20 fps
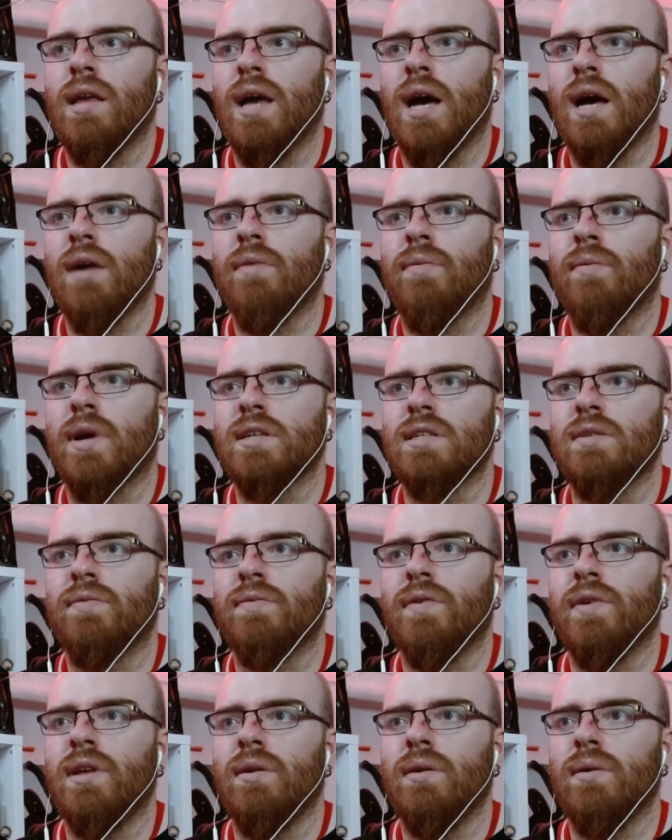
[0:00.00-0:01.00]
Yeah, because
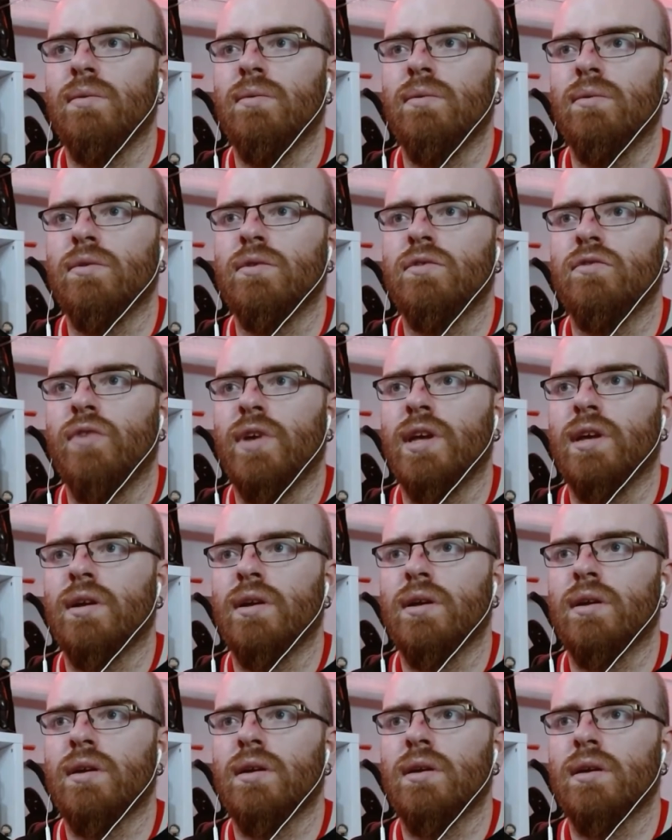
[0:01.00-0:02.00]
if you would drink,
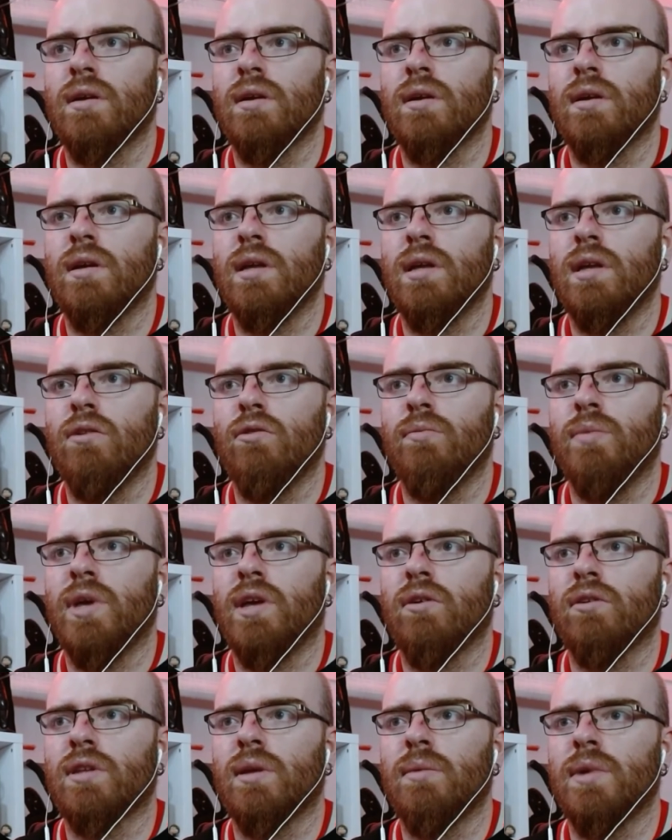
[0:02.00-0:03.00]
you would be
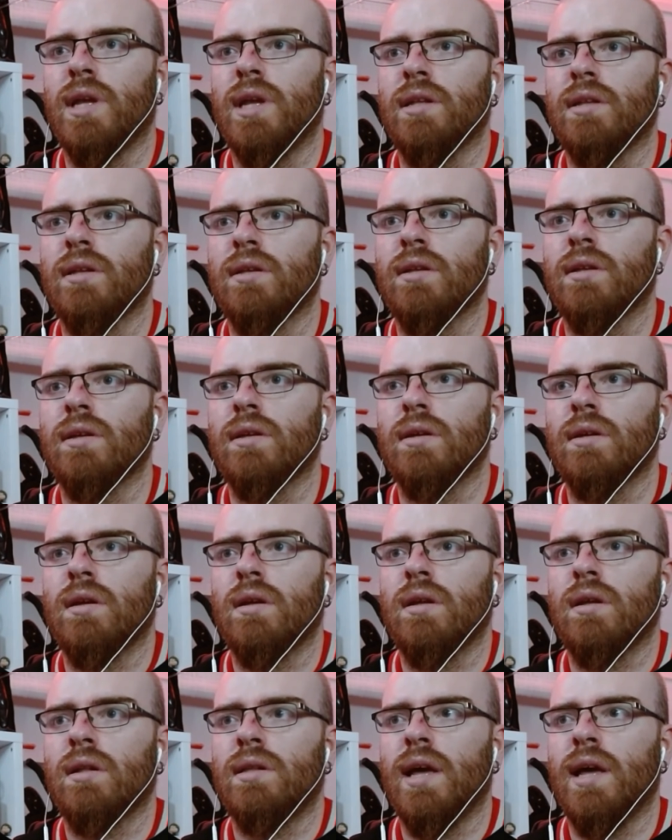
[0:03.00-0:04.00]
contaminated.
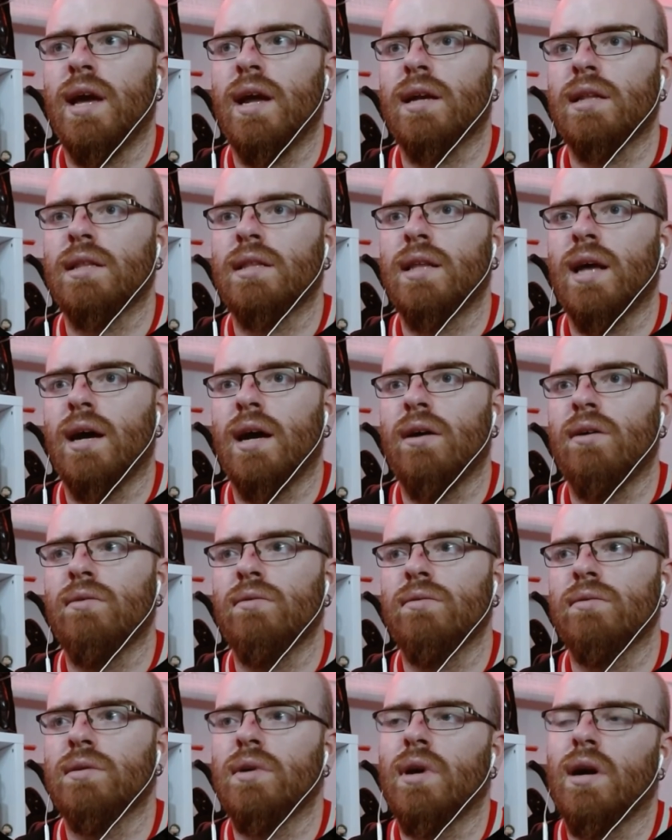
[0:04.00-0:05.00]
They are
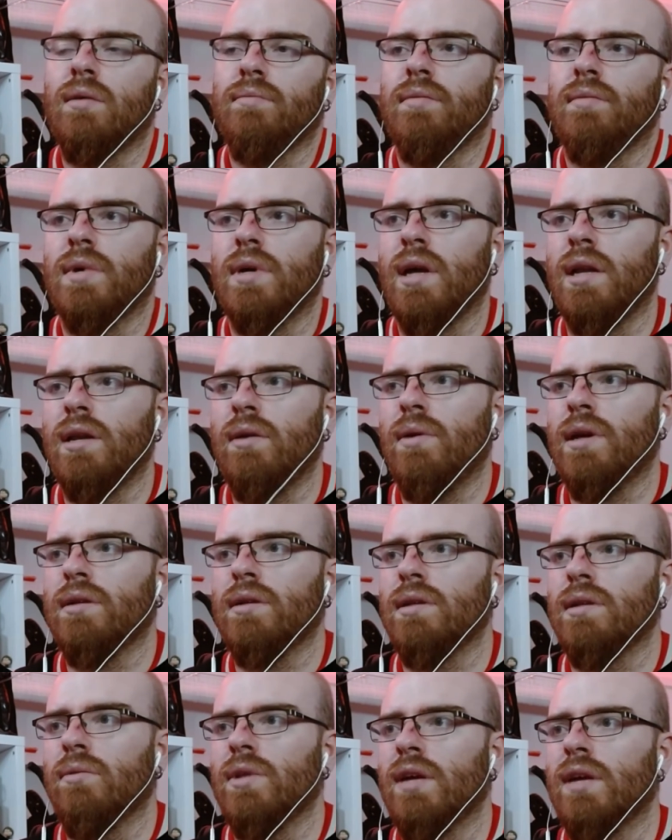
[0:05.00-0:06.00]
downed. Anyway,
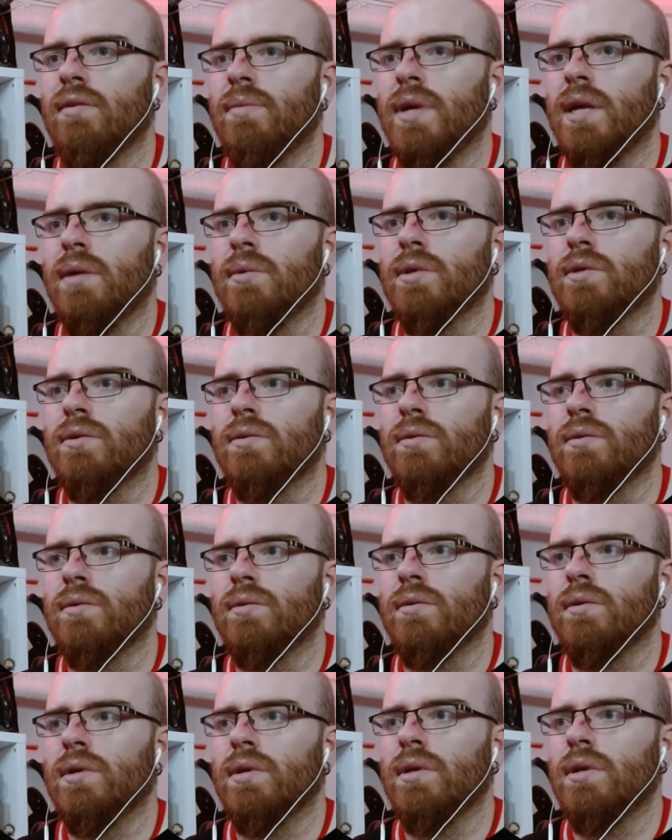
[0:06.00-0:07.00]
they will never be able
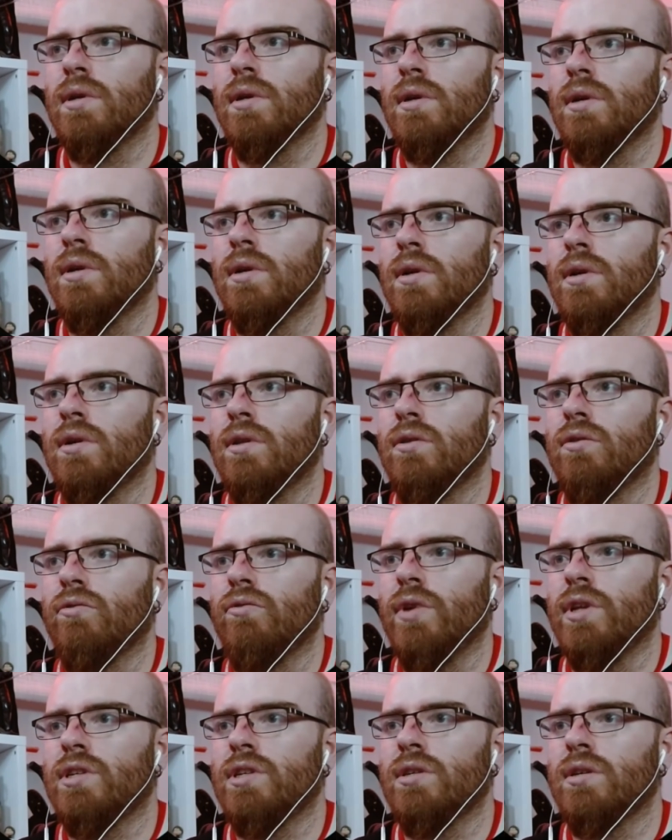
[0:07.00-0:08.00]
to
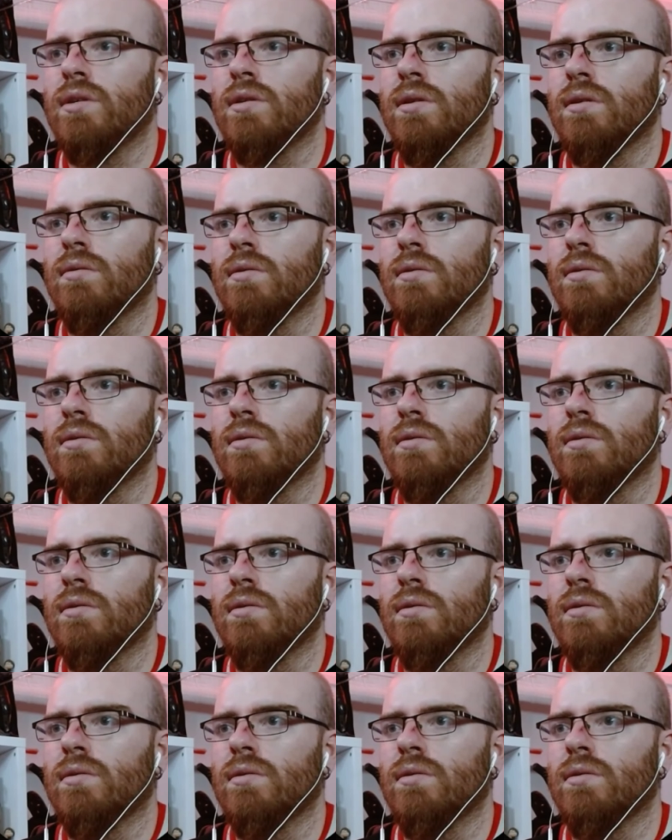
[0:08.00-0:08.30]
reach the